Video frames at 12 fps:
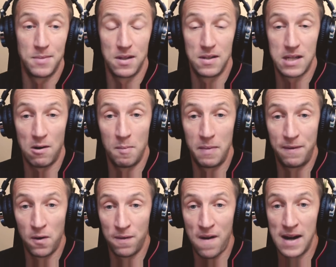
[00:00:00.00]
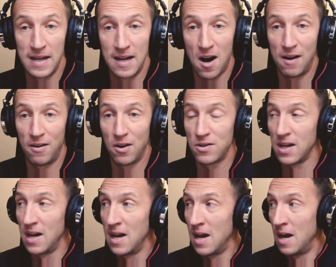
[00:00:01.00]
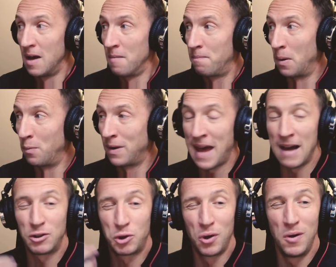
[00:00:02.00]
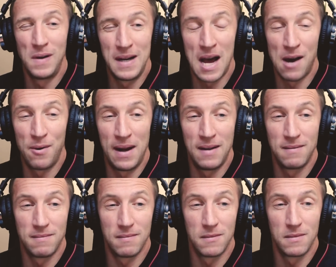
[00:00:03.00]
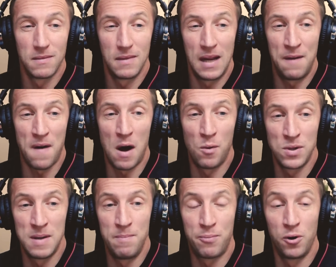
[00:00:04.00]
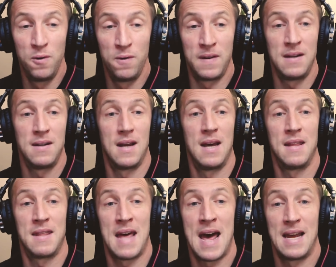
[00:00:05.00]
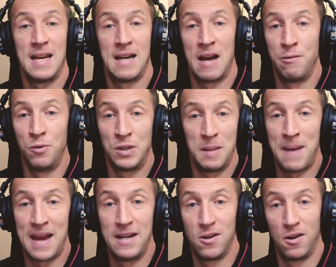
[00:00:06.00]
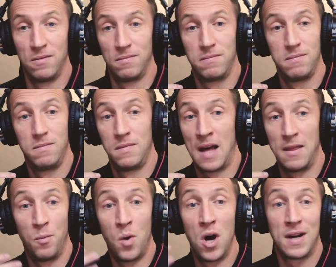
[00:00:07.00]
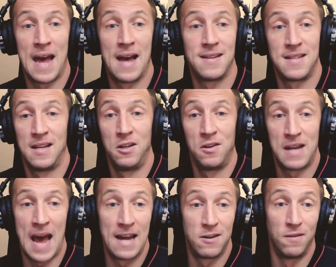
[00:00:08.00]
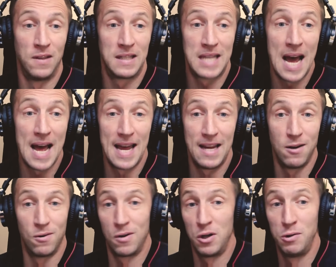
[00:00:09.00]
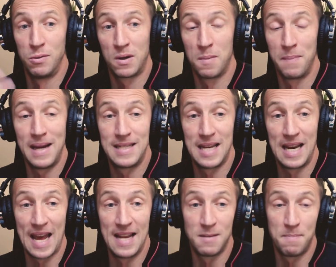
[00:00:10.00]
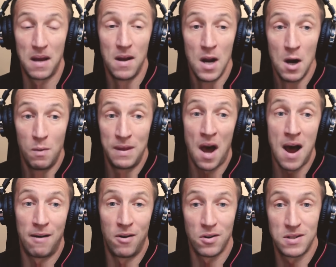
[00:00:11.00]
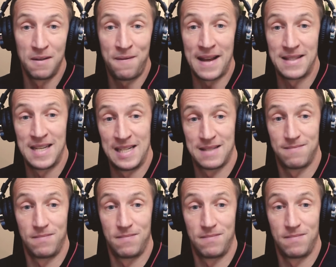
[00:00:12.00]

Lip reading: and so on before finding Hyrox, but without truly knowing if I was improving at that. It would depend on the workouts that you'd had on the day or who you were competing against. But with Hyrox, the fact it's